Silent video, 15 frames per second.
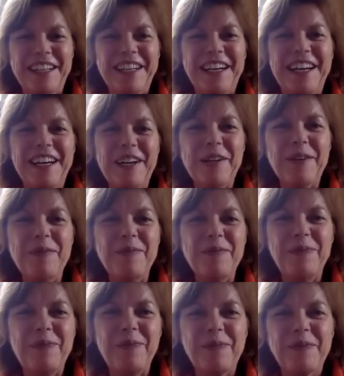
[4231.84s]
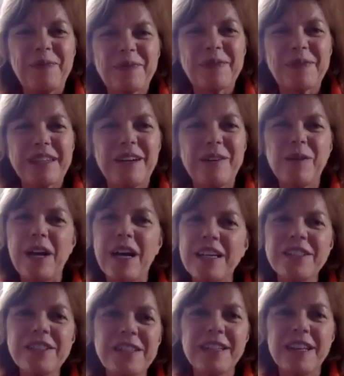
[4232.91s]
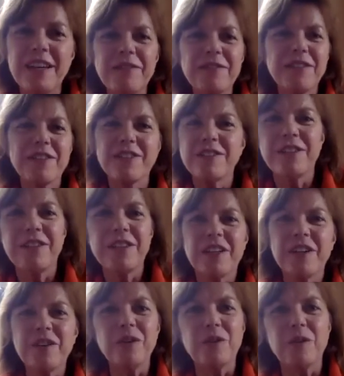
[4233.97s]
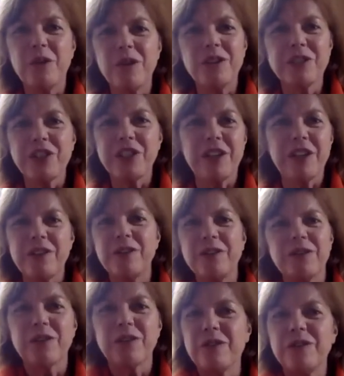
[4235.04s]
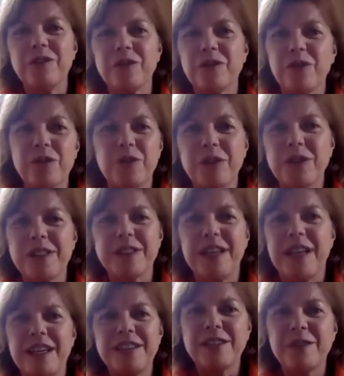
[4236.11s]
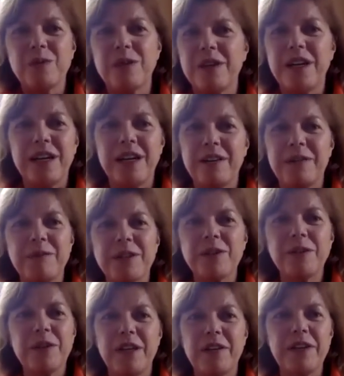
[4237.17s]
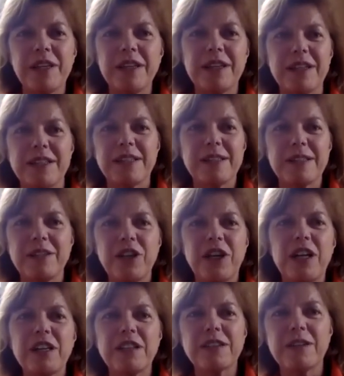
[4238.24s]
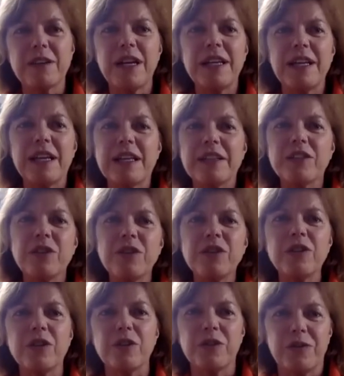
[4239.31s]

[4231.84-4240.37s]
I just love to hear you all share your thoughts, and I am so loving this. Charles, to you.